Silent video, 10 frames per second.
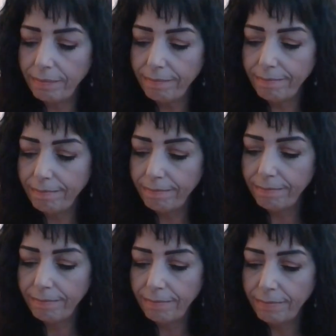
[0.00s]

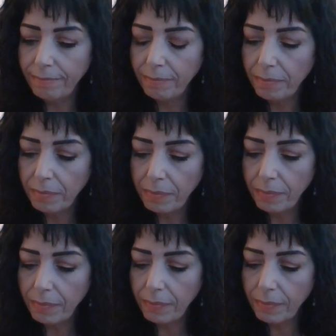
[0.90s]

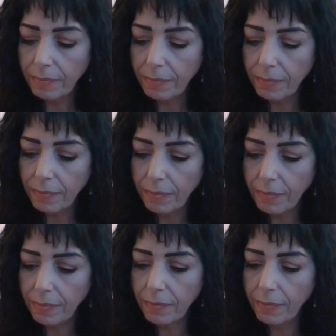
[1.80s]

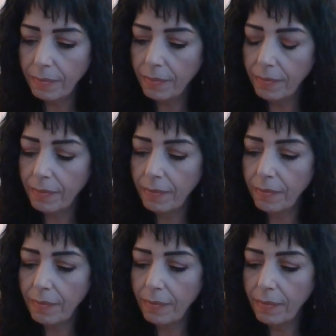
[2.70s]

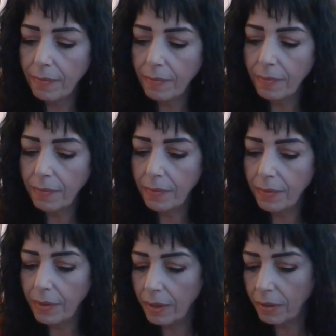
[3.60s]

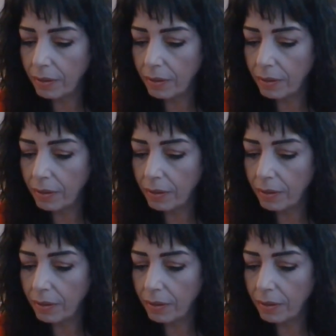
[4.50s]
[no speech]